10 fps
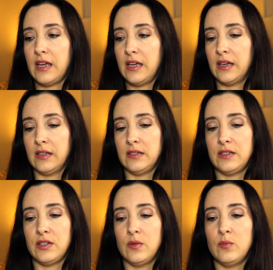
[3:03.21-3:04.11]

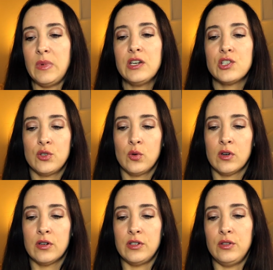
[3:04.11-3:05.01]
And make
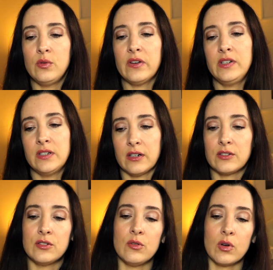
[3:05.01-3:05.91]
sure you have a
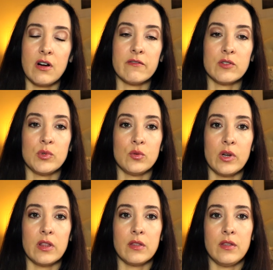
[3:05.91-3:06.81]
doctor you're comfortable
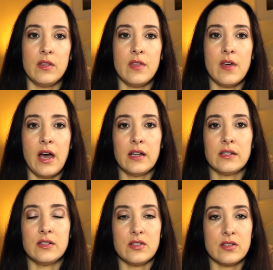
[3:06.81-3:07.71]
with
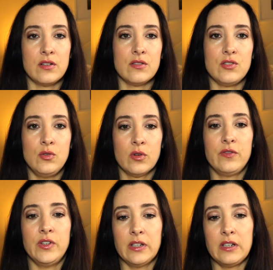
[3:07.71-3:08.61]
that considers your
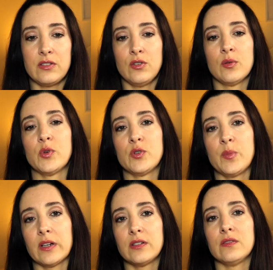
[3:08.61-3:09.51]
feelings, your
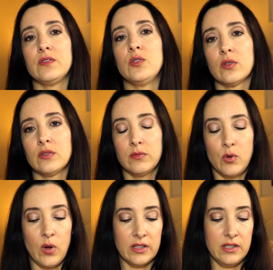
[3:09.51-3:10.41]
perspective, your
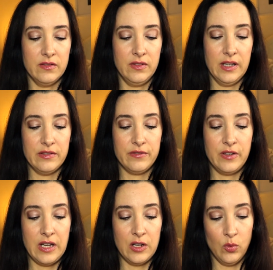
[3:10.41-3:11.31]
quality of
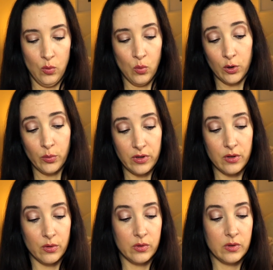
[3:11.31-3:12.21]
life, and will work with
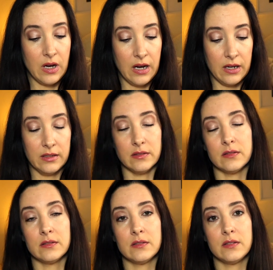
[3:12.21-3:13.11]
you
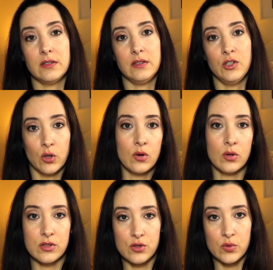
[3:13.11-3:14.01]
on your
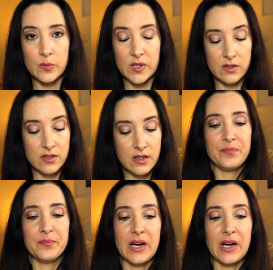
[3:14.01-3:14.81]
course of treatments.